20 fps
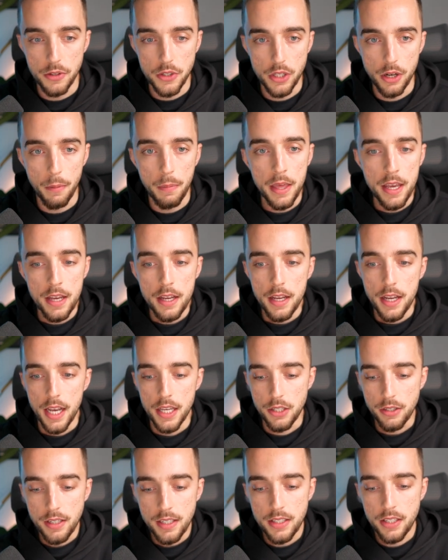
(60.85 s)
So
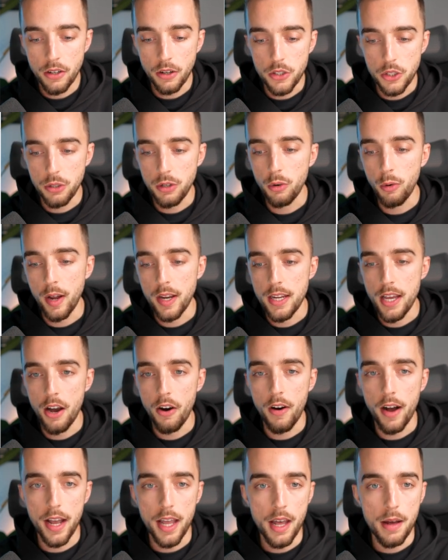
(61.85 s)
as you can see on screen right
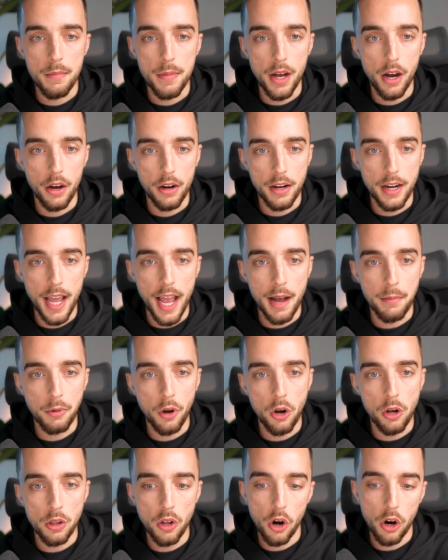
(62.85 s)
now, I am on an app
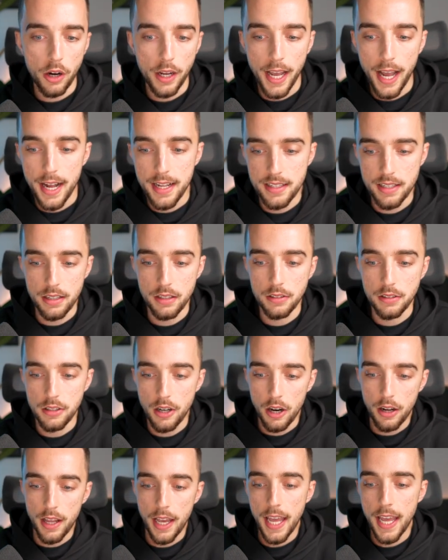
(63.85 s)
called
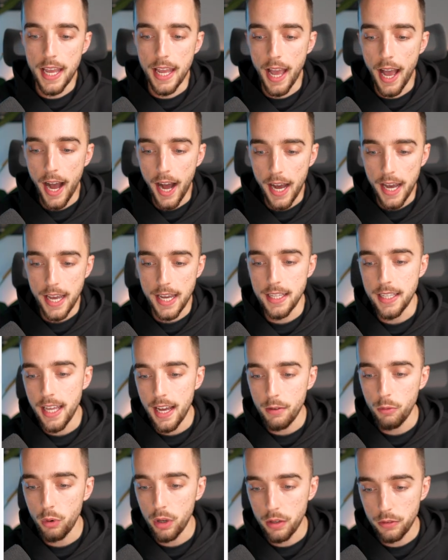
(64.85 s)
arcads.ai, and they
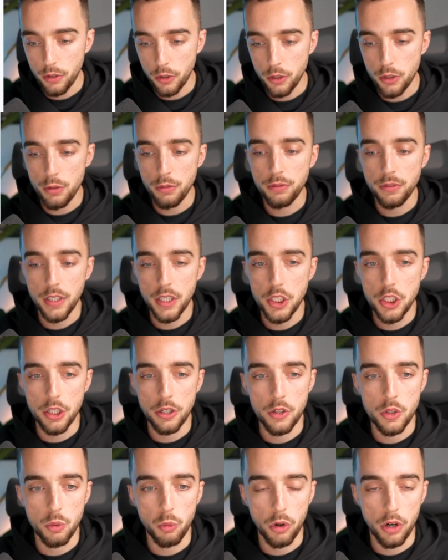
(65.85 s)
have one of their new
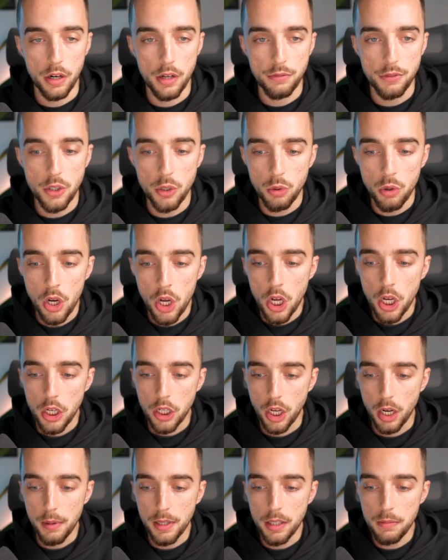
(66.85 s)
features where if you
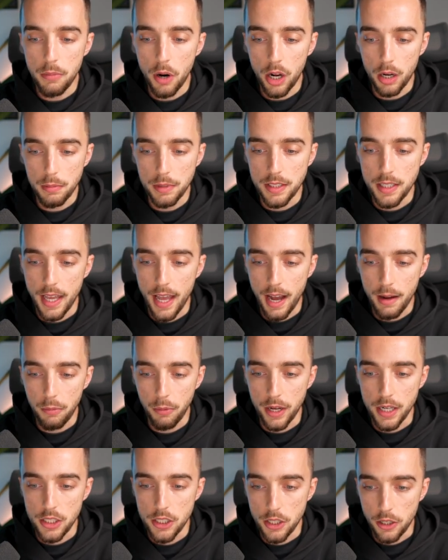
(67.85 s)
come at the bottom of the app
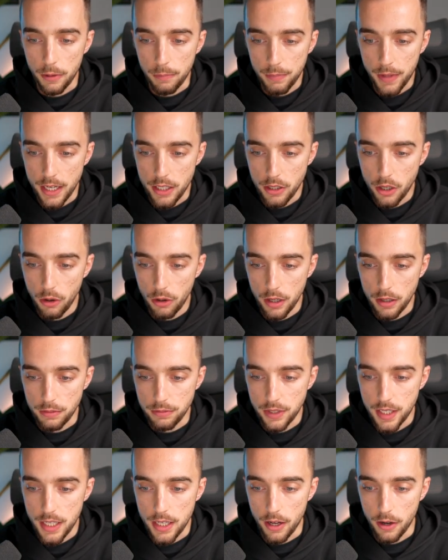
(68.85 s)
right here and you go to
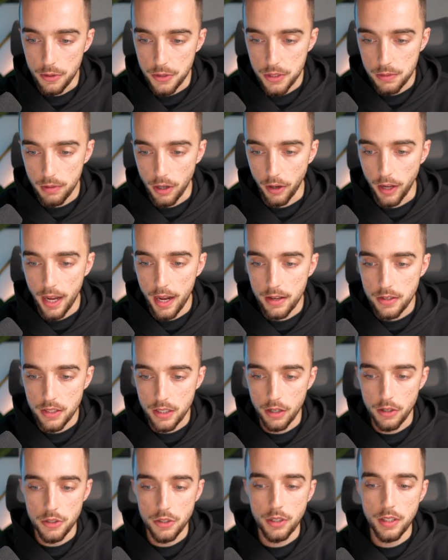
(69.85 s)
videos, okay,
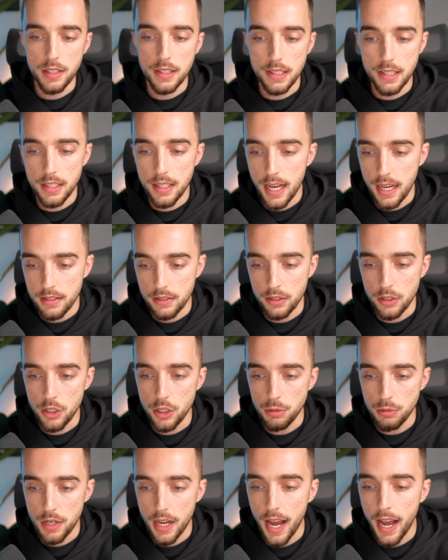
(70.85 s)
so as you can see, it has the
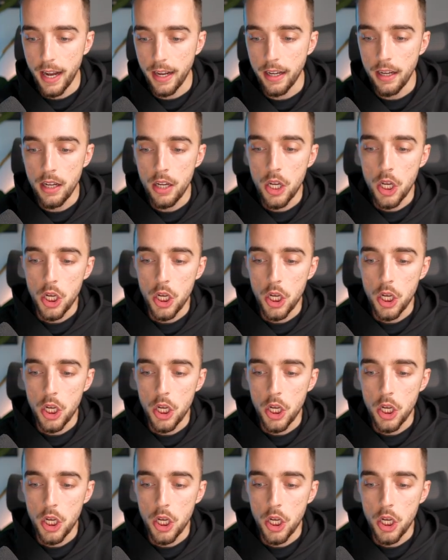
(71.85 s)
new tag